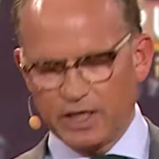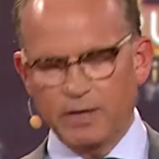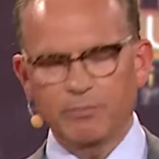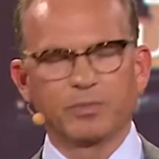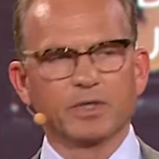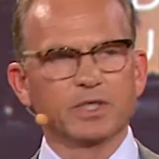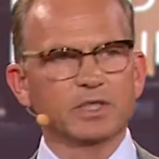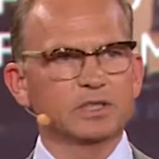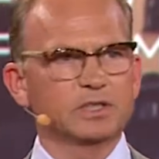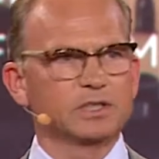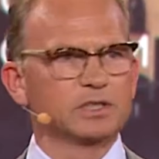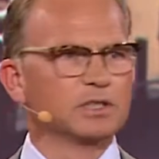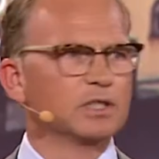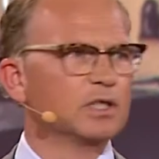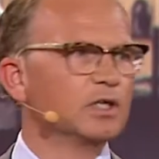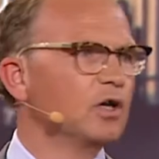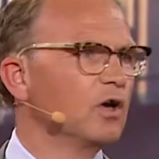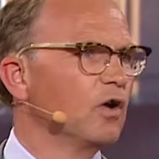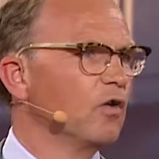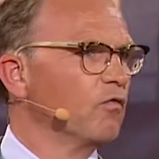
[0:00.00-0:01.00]

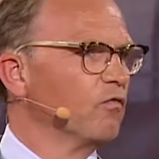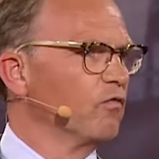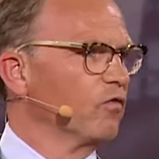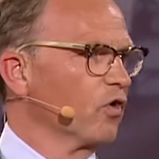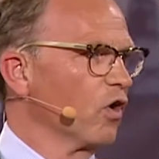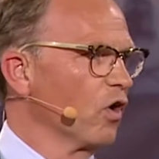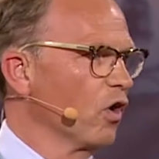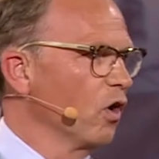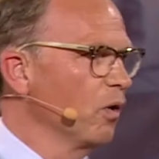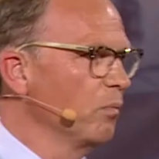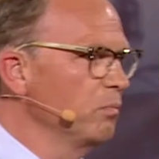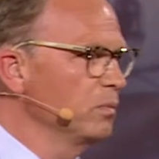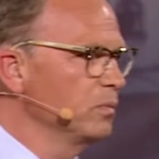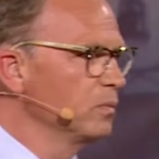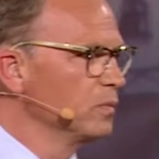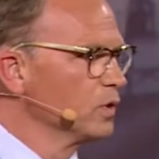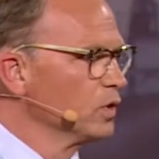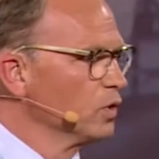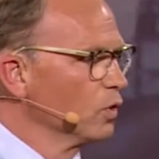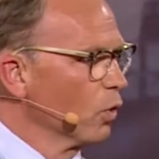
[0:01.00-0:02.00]
champions from
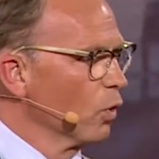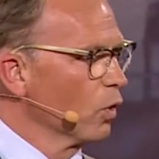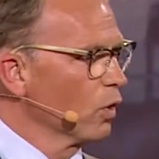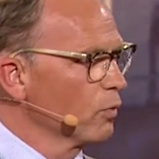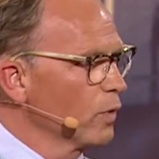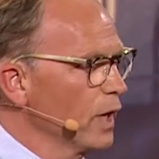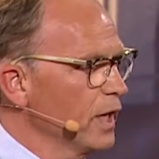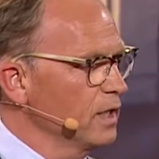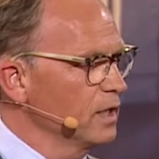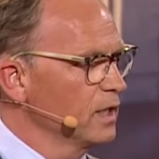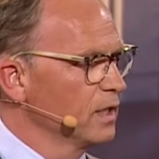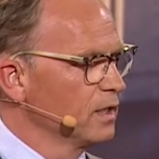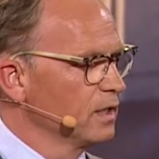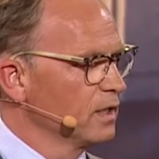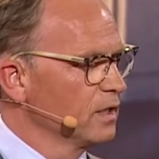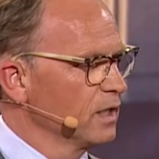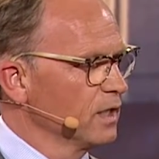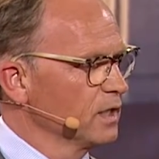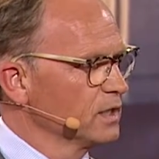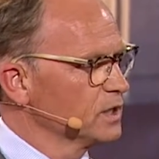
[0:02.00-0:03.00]
Norway
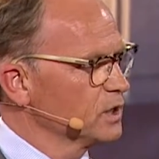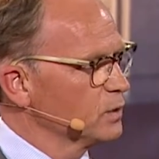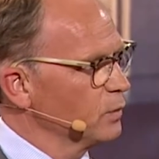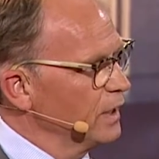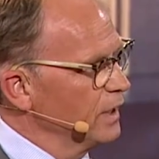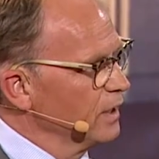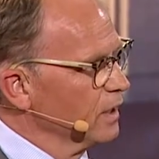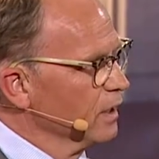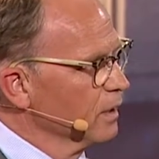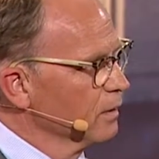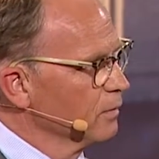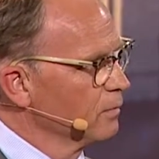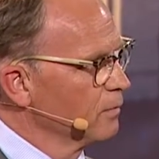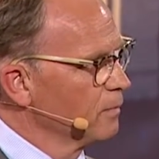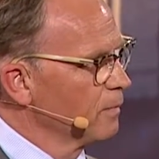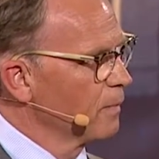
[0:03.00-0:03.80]
and Sweden.